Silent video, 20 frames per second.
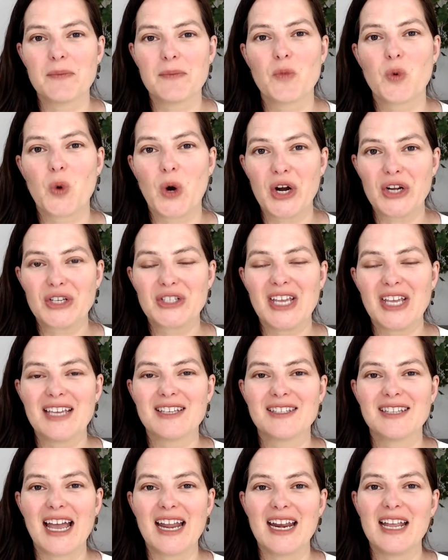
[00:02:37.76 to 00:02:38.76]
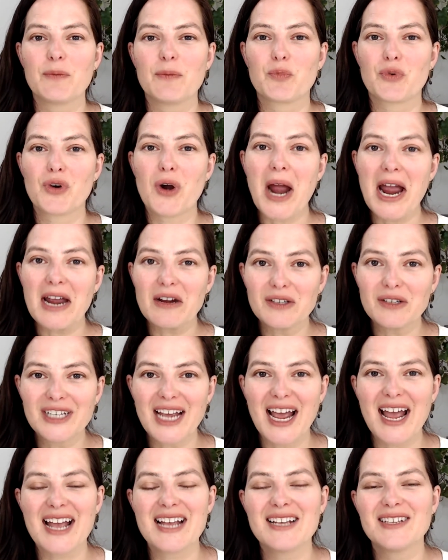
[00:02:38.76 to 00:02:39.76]
works is that it
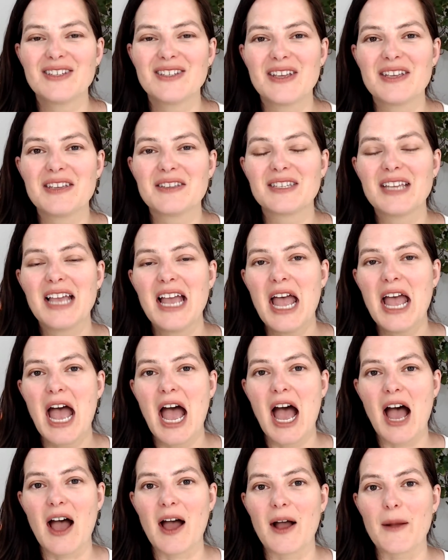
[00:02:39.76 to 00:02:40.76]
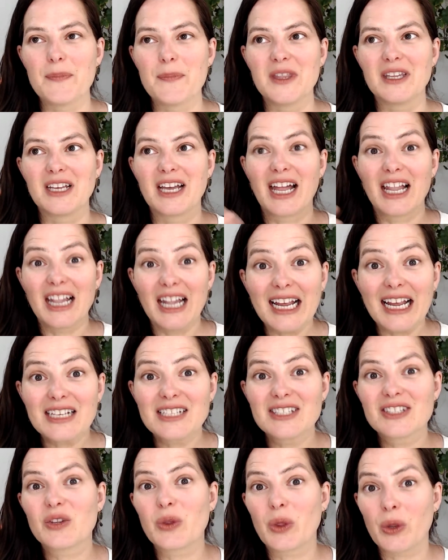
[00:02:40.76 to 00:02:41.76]
prioritizes
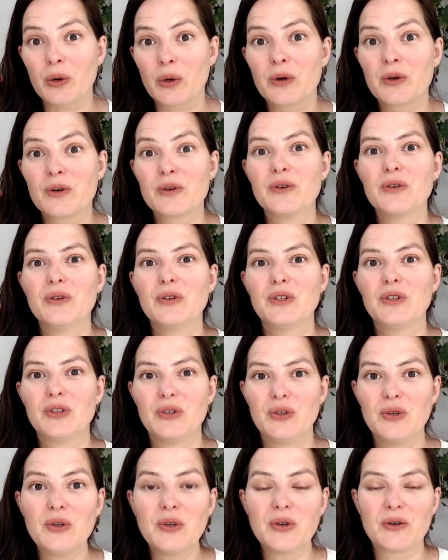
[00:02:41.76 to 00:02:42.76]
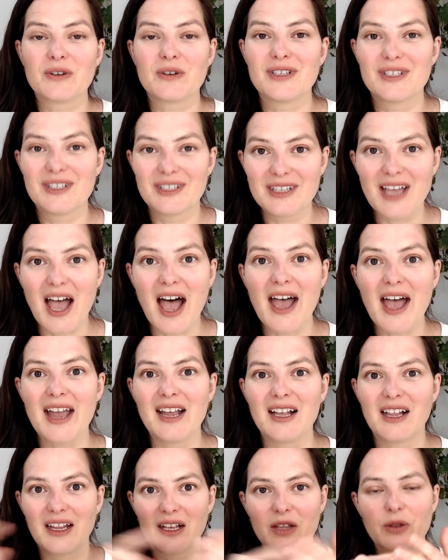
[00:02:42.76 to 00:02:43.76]
clicks through to your site,
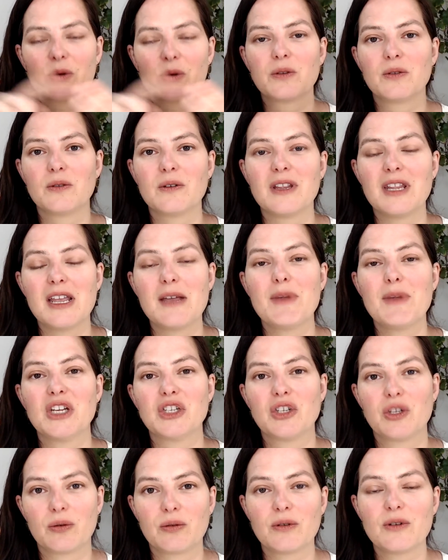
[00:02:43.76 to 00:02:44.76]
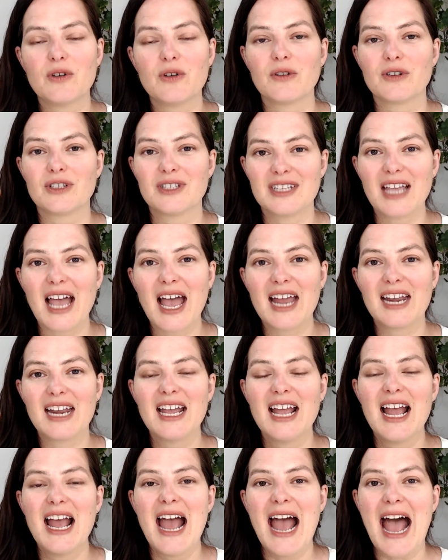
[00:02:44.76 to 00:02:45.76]
click through to an image through your site
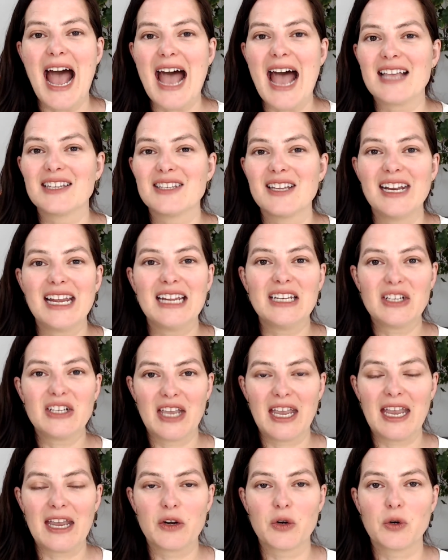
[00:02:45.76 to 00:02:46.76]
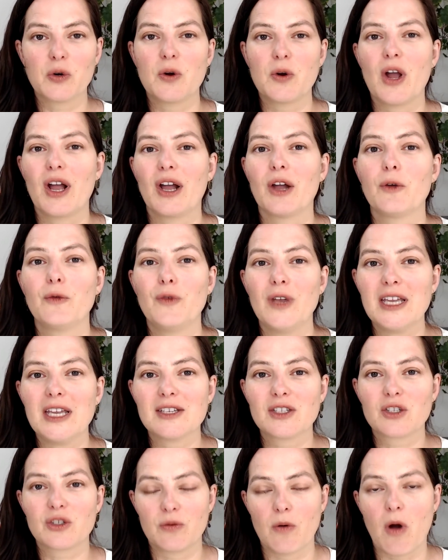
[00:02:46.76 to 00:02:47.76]
as an indicator of a
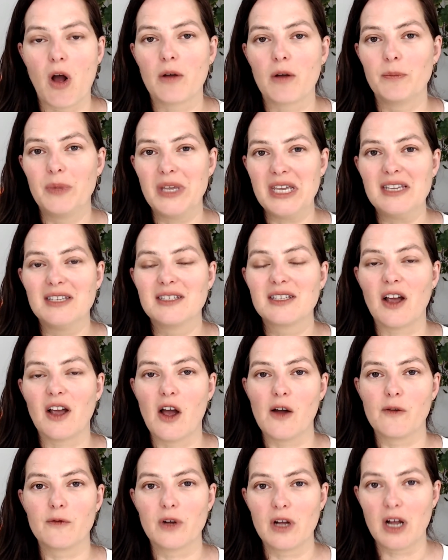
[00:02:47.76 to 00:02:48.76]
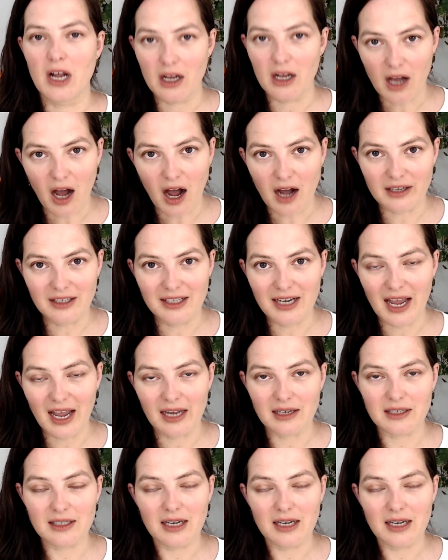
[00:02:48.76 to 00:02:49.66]
strong piece of content.